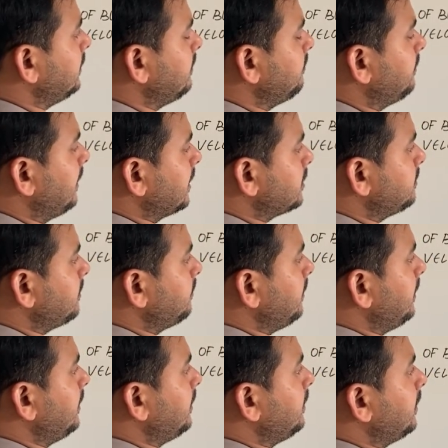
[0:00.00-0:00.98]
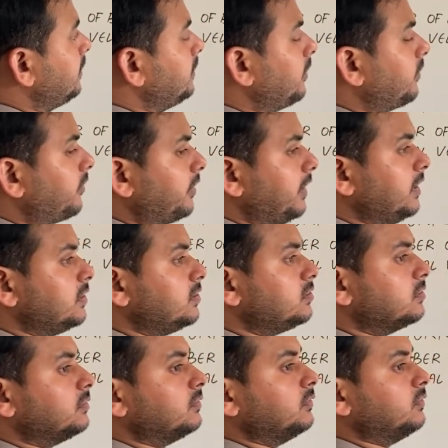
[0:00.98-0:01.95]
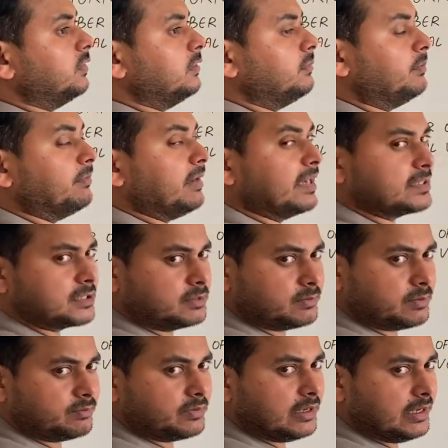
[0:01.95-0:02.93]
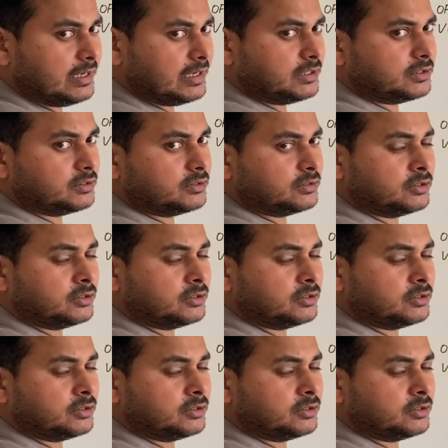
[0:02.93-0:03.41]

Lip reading: the maximum area, the range will be maximum, and